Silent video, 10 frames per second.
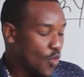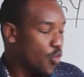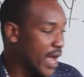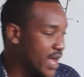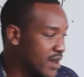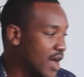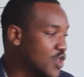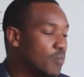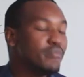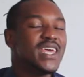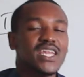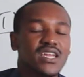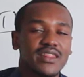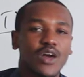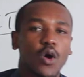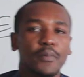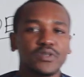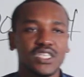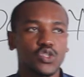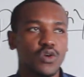when you mean the
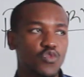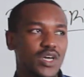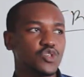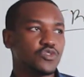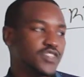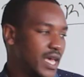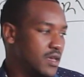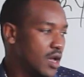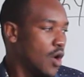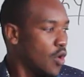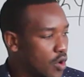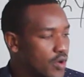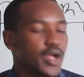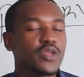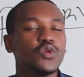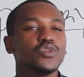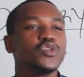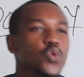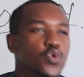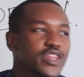opposite of what you say, or you
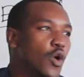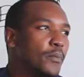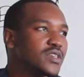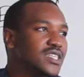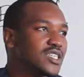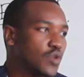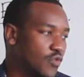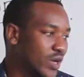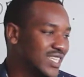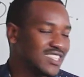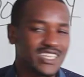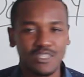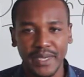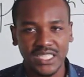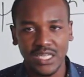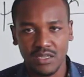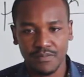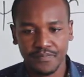do the opposite of what is expected.